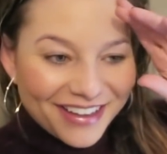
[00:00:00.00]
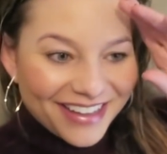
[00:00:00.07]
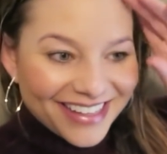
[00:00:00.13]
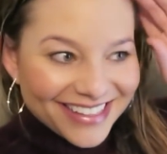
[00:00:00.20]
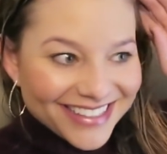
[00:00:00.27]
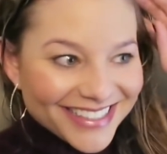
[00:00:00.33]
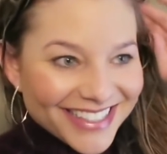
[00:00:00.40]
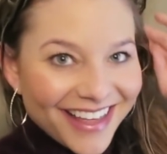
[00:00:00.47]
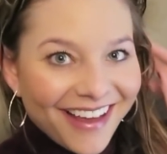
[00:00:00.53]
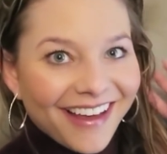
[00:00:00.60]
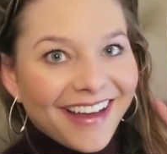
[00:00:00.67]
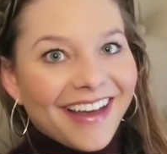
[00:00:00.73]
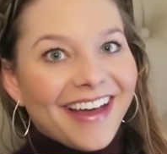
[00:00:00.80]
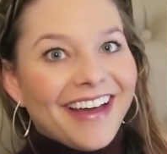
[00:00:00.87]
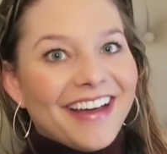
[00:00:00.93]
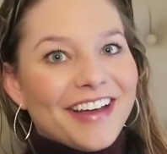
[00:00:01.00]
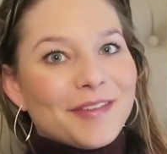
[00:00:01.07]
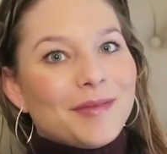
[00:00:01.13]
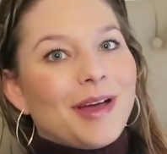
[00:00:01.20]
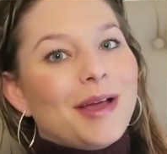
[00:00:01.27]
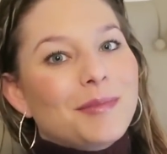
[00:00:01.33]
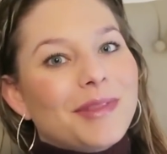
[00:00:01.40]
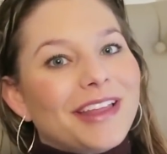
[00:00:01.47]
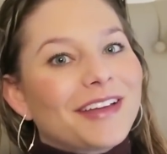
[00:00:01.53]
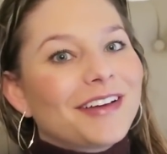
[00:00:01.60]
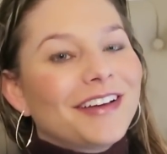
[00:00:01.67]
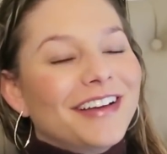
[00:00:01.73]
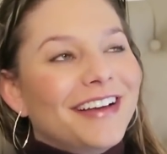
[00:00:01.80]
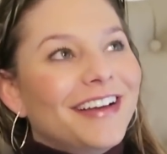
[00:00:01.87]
guys. I'm like